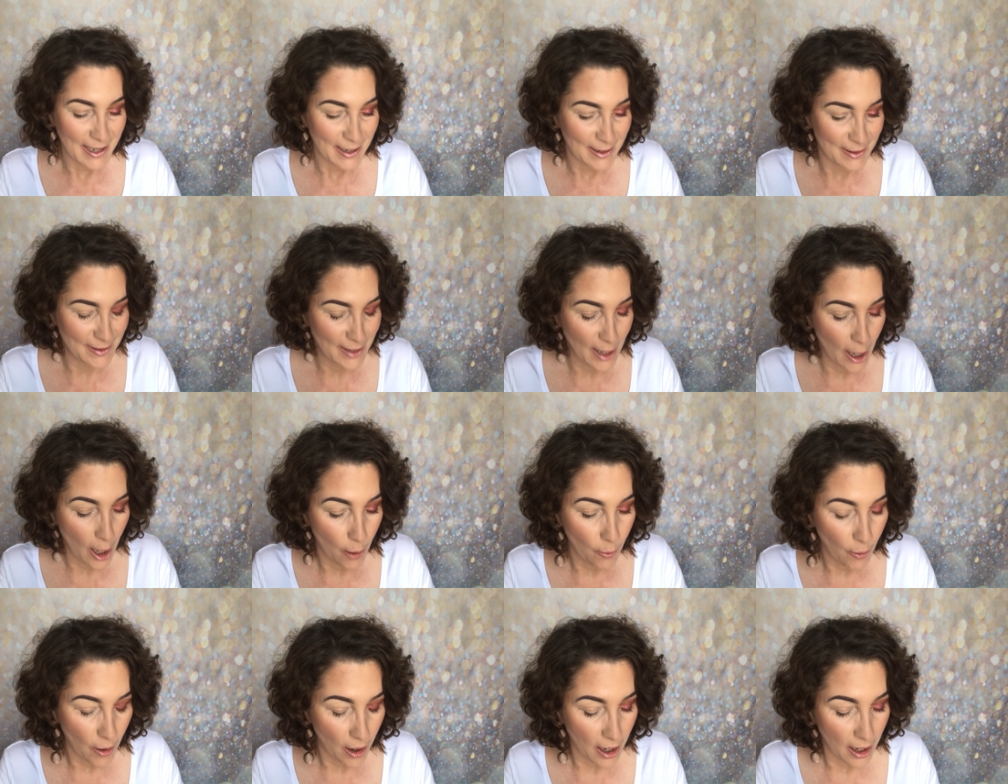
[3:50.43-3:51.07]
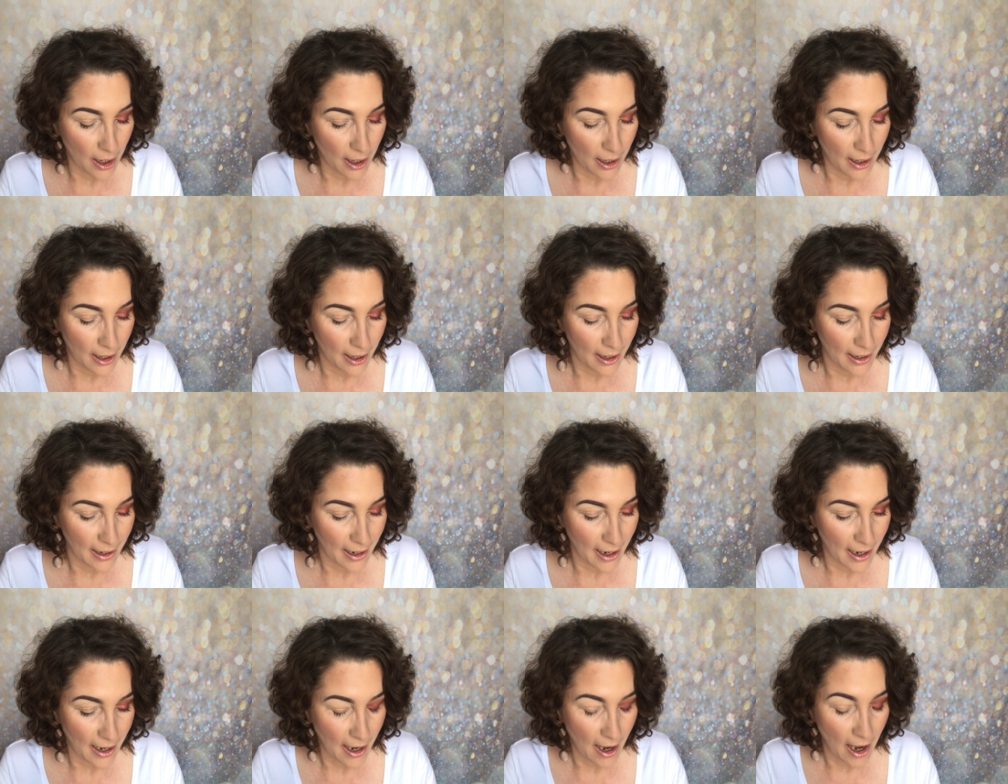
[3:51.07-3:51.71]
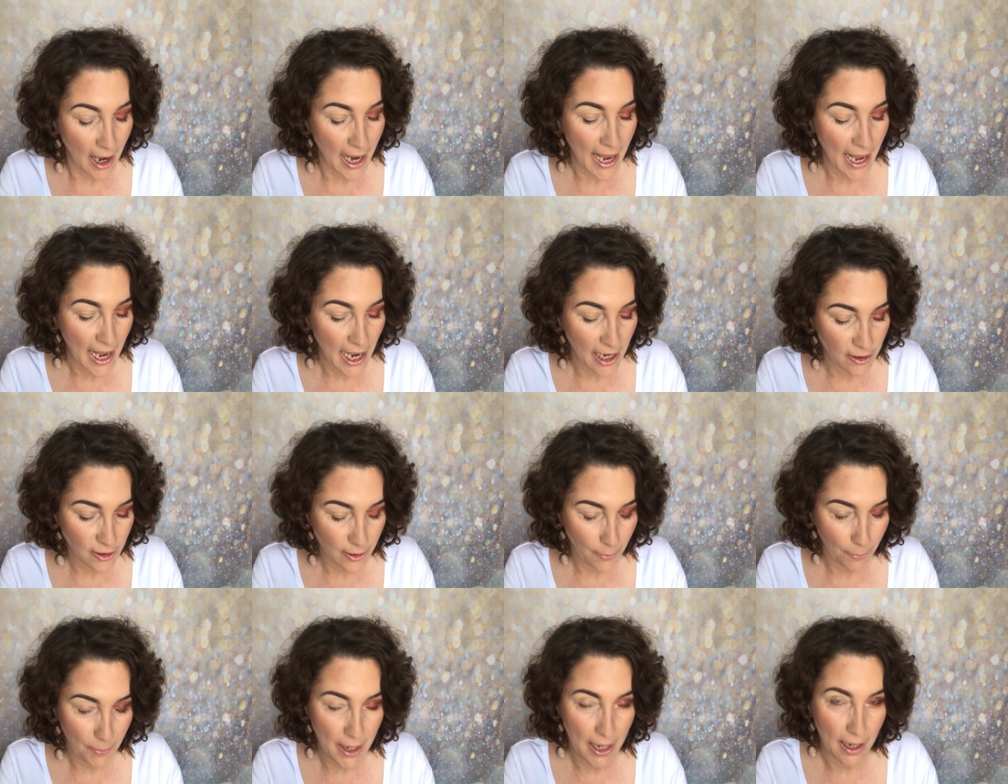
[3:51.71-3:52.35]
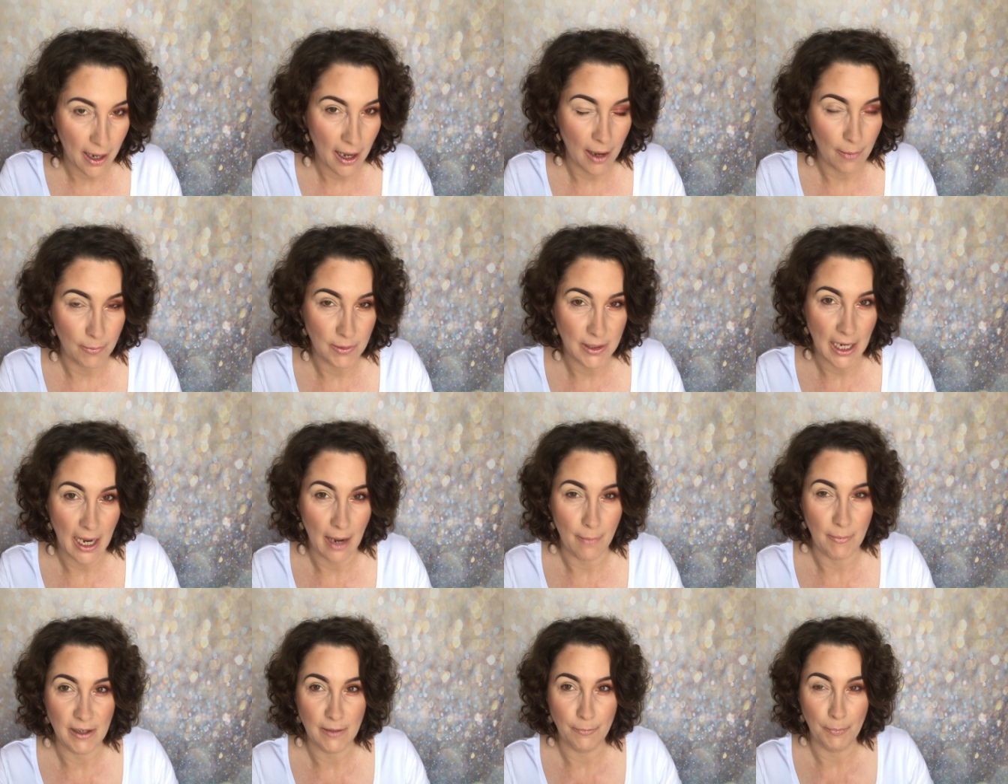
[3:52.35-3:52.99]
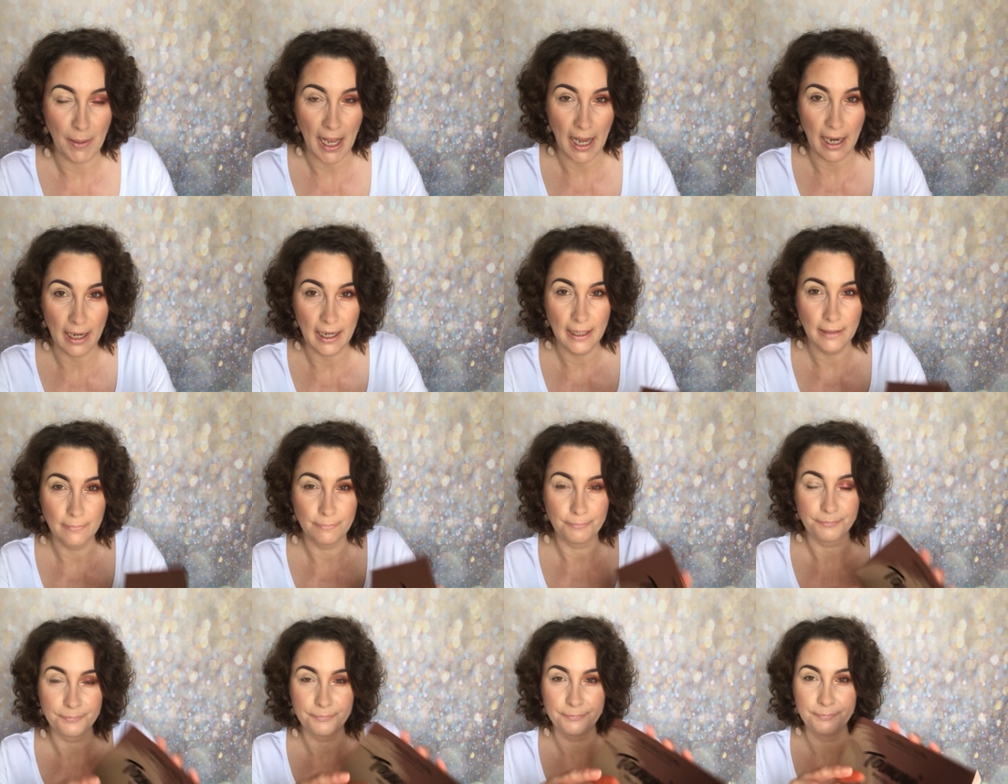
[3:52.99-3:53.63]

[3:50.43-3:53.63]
So I had to pick up Tammi's palette.